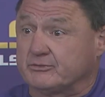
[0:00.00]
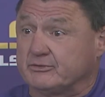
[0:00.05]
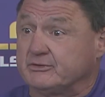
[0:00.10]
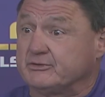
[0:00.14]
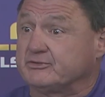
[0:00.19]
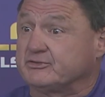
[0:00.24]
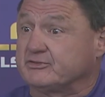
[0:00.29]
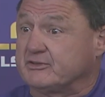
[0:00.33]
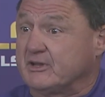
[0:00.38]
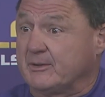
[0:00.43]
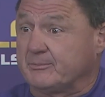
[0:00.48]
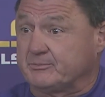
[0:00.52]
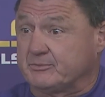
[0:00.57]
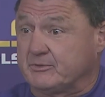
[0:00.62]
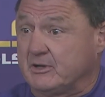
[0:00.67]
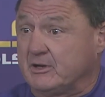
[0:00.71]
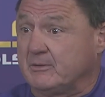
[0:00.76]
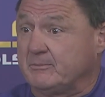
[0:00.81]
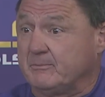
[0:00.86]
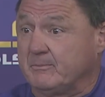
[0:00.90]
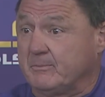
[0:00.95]
He stepped
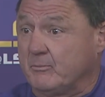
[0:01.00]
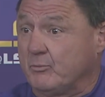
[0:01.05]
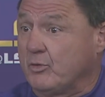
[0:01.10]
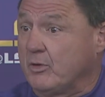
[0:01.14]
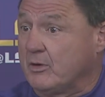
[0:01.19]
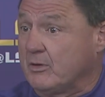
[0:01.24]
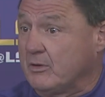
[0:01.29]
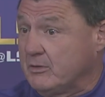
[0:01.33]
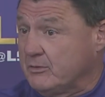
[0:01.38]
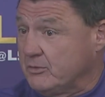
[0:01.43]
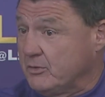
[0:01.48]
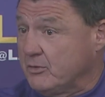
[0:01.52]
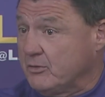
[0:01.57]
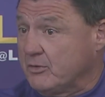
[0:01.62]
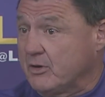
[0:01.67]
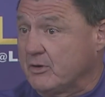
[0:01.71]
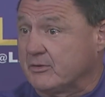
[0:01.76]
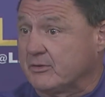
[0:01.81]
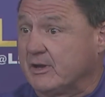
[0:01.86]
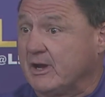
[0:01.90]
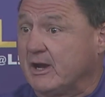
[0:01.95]
up where, you know, the
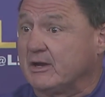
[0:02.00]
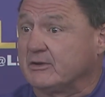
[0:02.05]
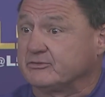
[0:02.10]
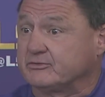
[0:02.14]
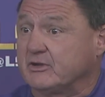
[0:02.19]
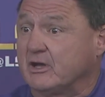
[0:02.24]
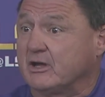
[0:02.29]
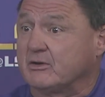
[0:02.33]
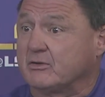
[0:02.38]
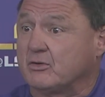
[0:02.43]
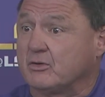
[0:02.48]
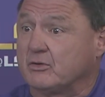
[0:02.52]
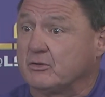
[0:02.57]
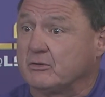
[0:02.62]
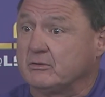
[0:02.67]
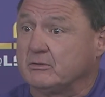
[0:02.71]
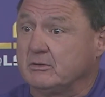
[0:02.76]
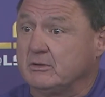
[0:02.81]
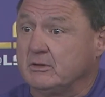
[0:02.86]
other guys got hurt.